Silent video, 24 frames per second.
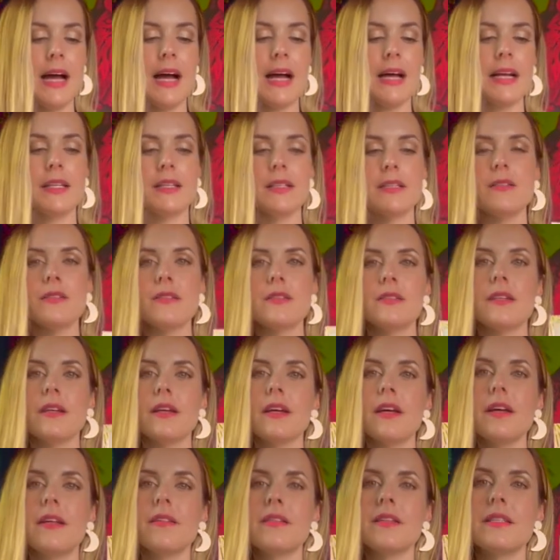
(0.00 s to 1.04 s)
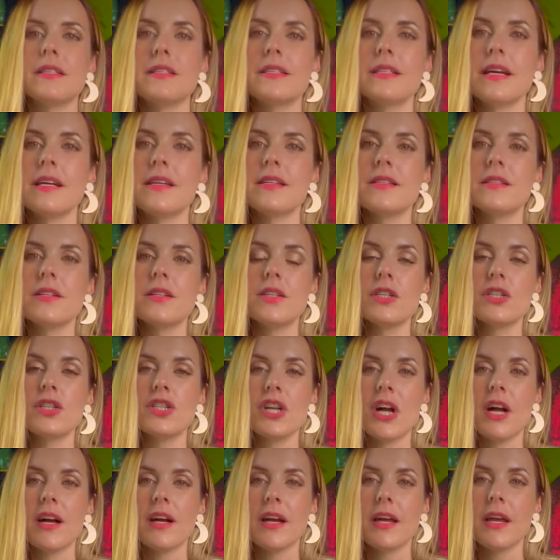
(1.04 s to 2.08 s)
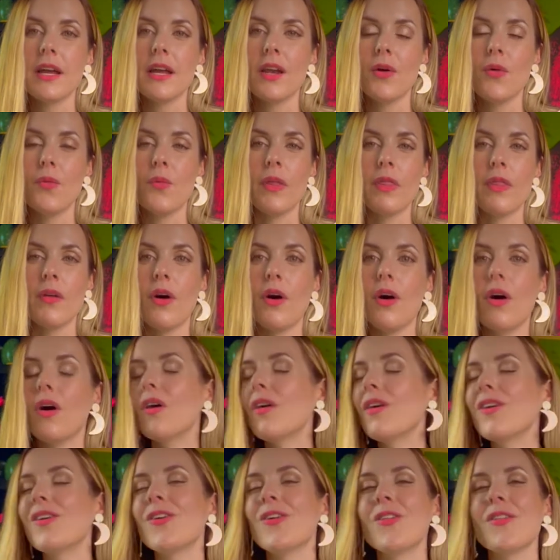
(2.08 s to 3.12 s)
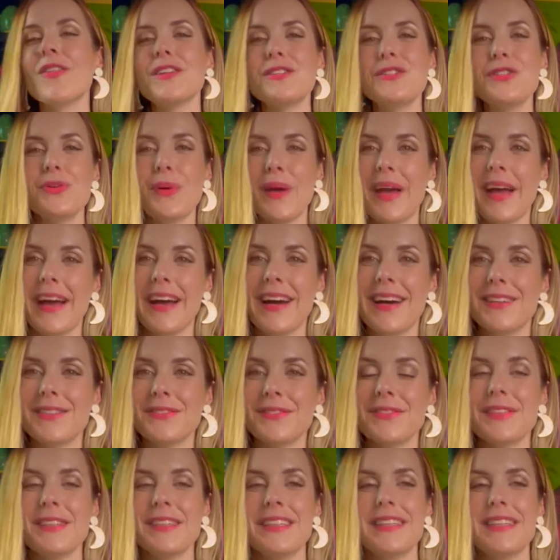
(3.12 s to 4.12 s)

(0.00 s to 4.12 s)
Irons that says, "Shine with all that you have."